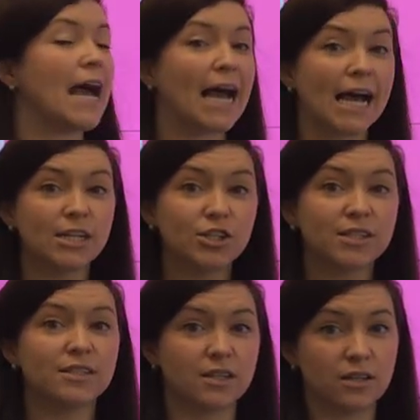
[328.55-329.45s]

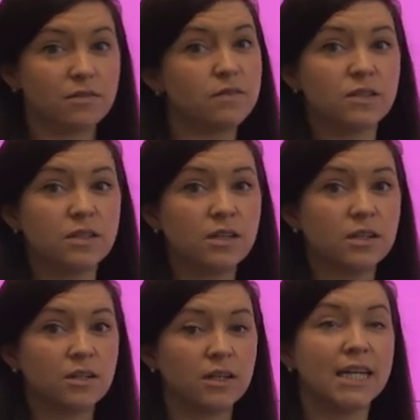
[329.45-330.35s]
Adjectives,
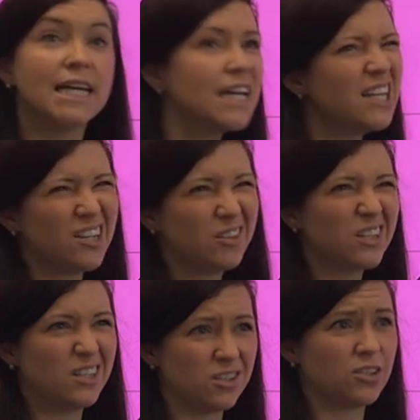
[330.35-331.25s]
any
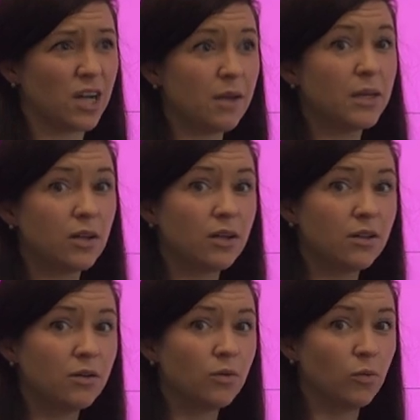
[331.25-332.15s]
really describing
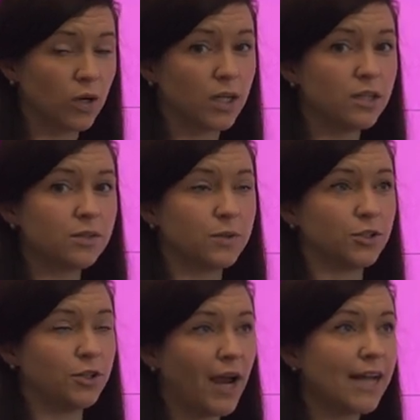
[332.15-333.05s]
words, which
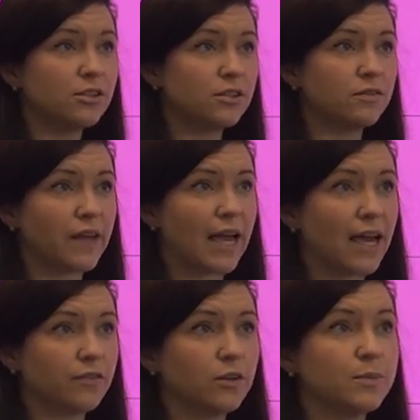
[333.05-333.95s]
are your adjective,
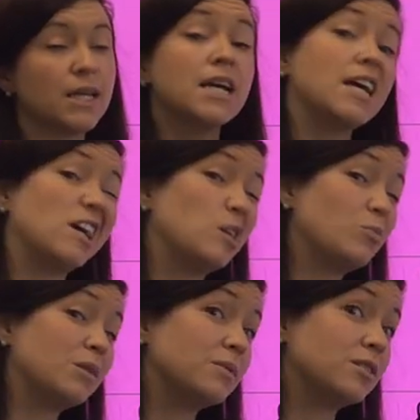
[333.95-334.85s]
adverbs, and
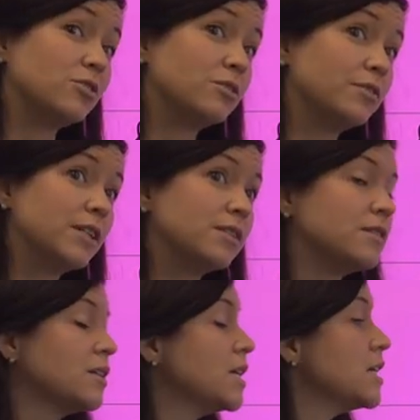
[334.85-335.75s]
prepositional phrases.